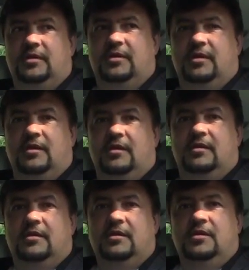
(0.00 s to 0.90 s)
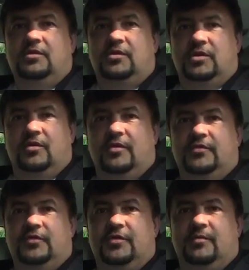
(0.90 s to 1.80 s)
and you know how to
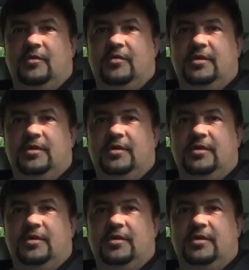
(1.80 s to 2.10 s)
turn them on.